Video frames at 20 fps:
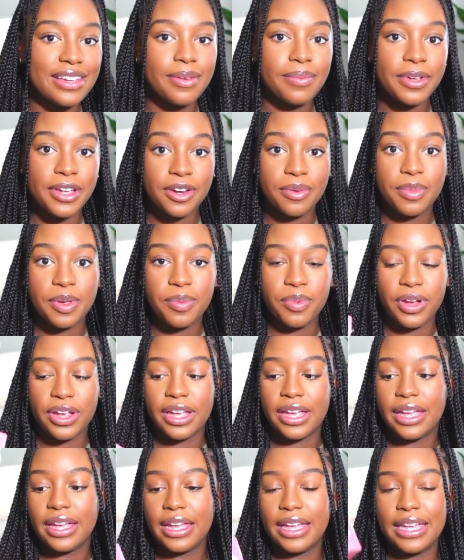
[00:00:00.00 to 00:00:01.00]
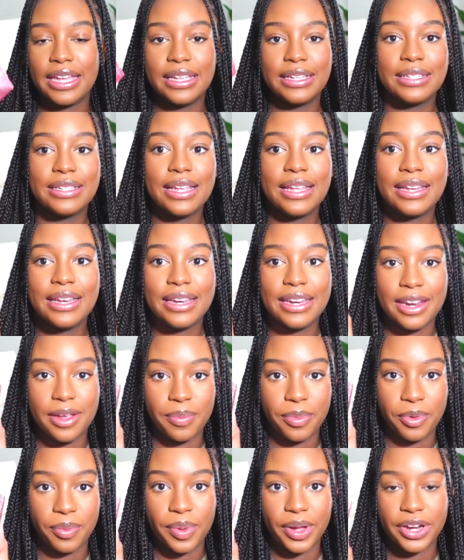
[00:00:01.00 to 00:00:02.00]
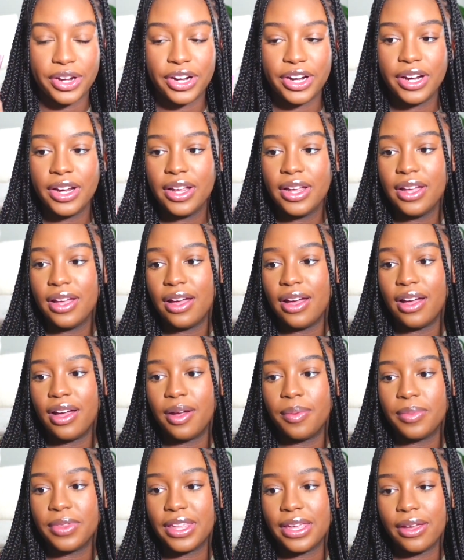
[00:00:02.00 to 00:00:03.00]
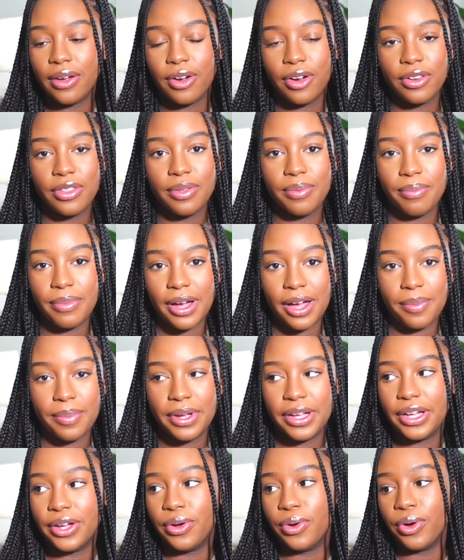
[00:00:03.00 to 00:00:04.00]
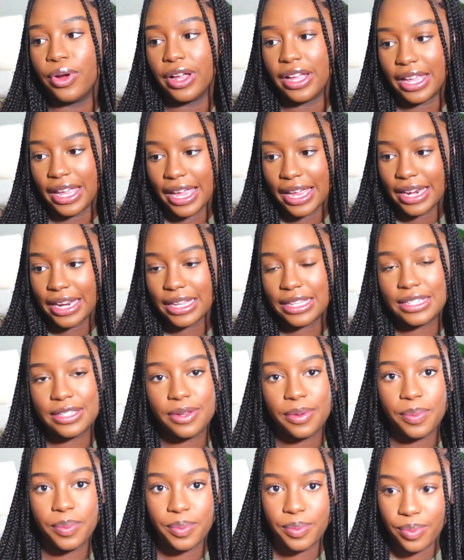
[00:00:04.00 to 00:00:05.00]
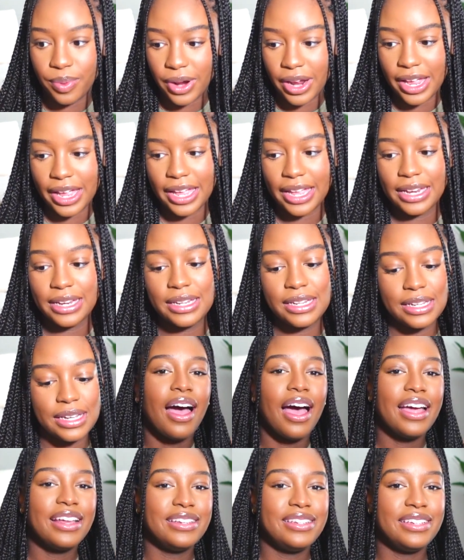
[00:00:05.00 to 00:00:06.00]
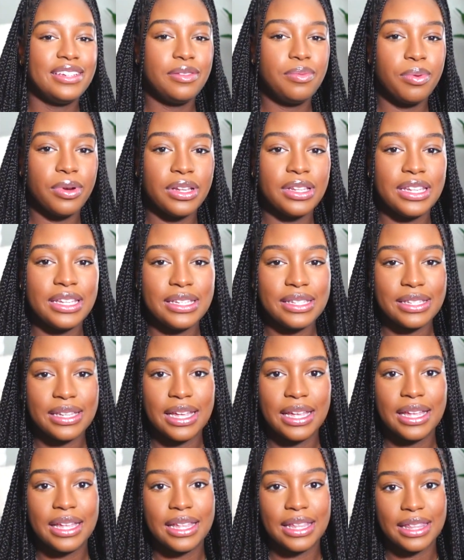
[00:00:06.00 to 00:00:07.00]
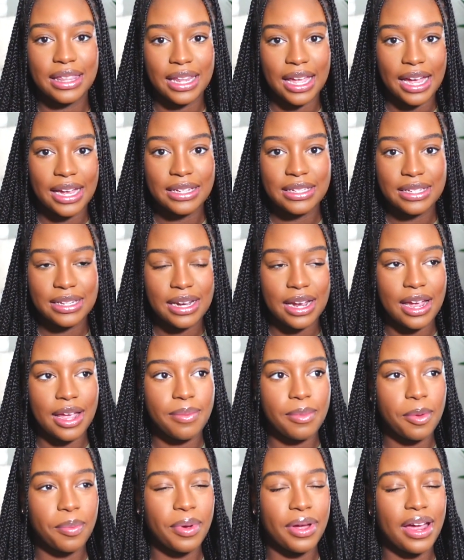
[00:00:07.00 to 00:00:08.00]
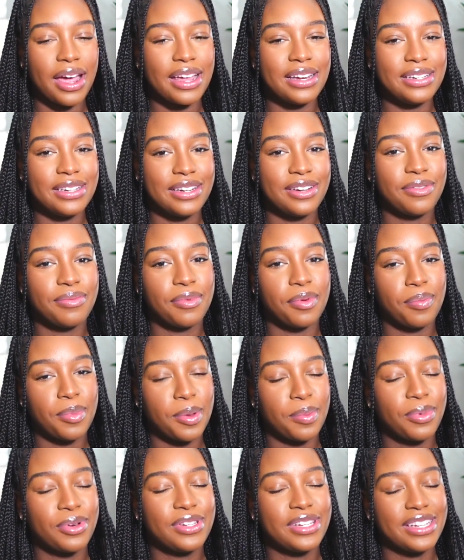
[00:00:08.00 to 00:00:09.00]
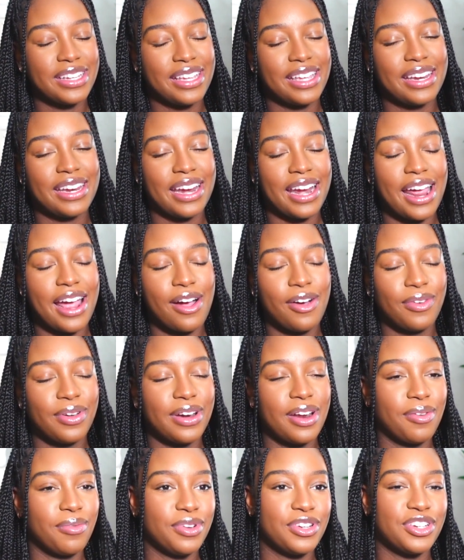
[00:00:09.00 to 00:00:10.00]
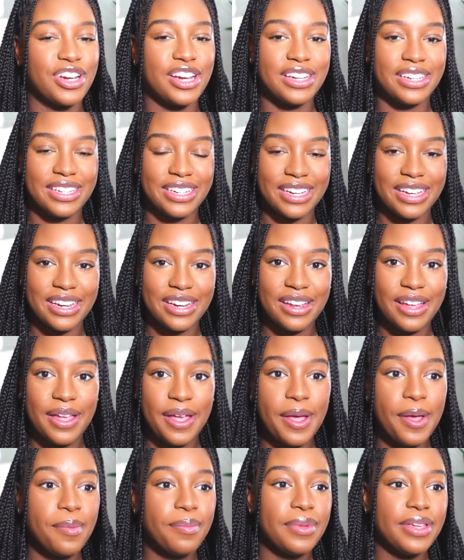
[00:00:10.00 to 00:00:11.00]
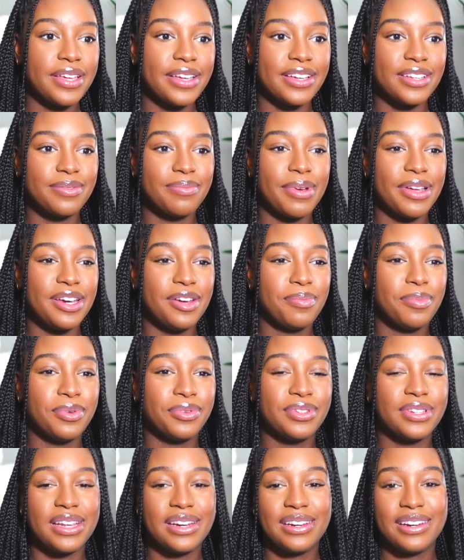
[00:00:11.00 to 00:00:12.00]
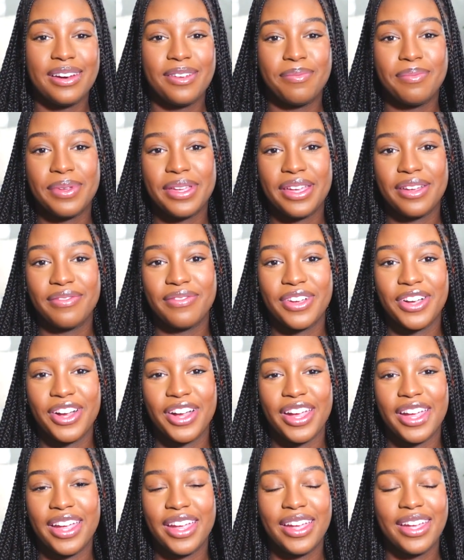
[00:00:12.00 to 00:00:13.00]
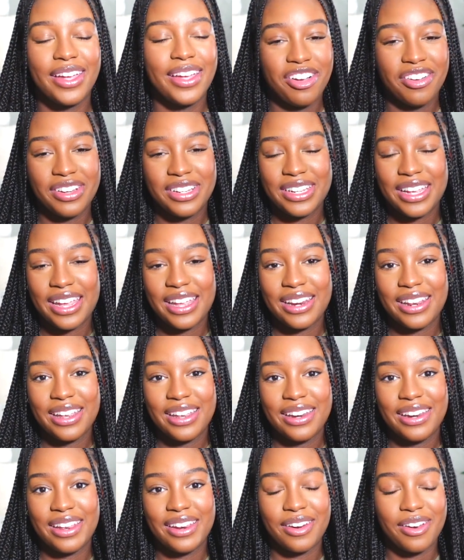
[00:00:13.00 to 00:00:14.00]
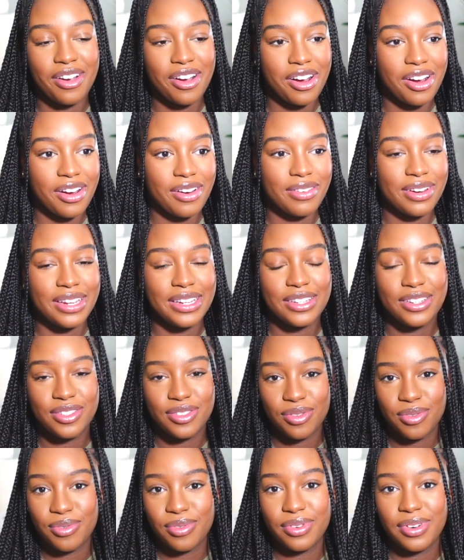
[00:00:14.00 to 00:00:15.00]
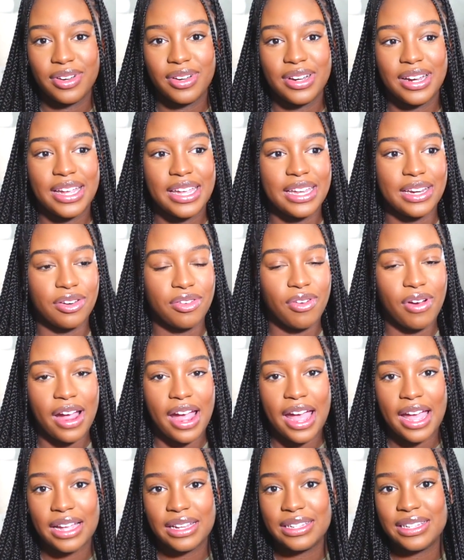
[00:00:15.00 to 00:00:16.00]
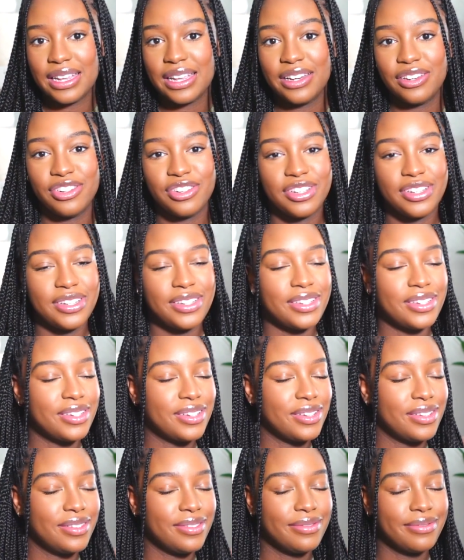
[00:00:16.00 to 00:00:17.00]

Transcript: I'm going to be bringing is nipple butter, the Earth Mama Organics brand. I did bring this last time, but I didn't remember to get it out, and I wish I did, because my nipples ended up being very irritated and hurt and sore and cracked and just,